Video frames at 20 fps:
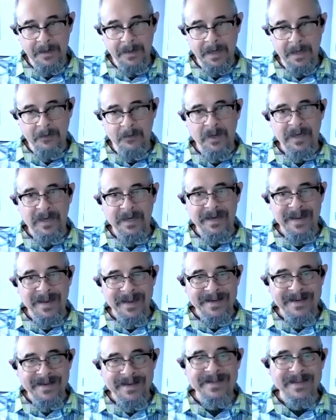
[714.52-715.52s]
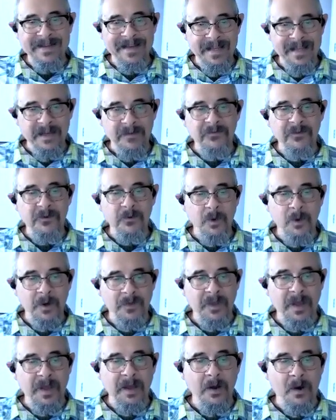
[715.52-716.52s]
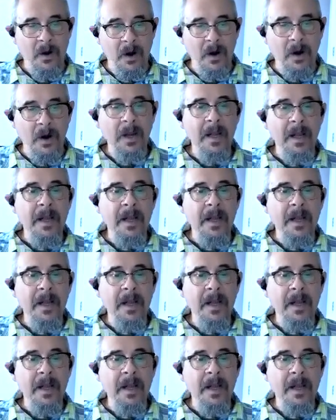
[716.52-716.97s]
Okay, we need to see them for what they are.